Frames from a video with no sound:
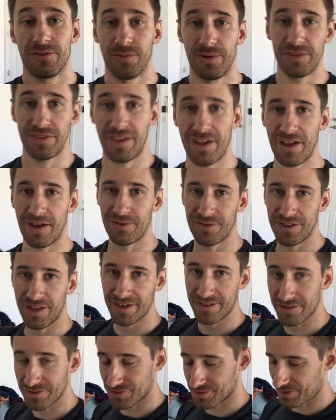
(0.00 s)
So one thing I would
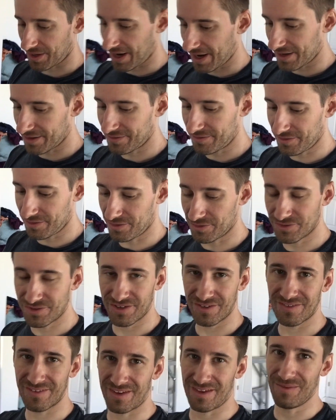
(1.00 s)
like to try to do,
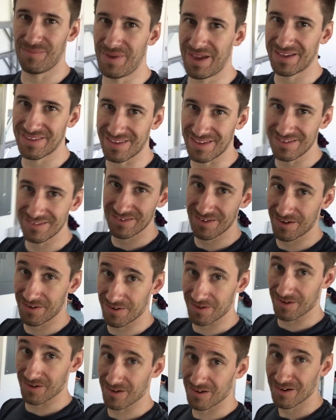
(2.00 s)
just to make the
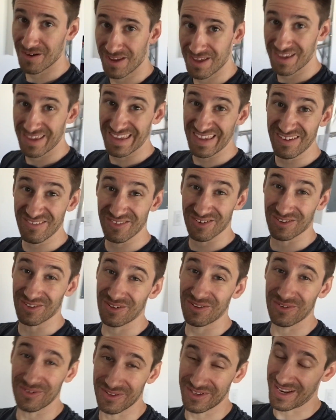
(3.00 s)
interior even a
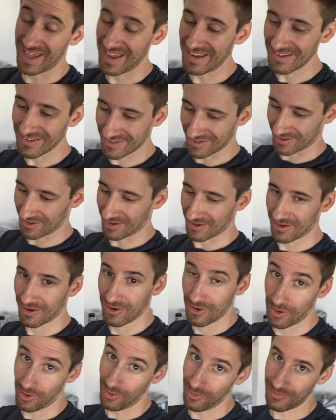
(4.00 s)
little nicer,
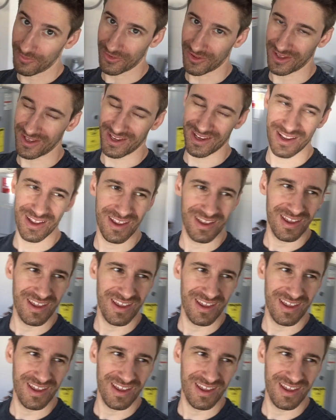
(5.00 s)
hopefully,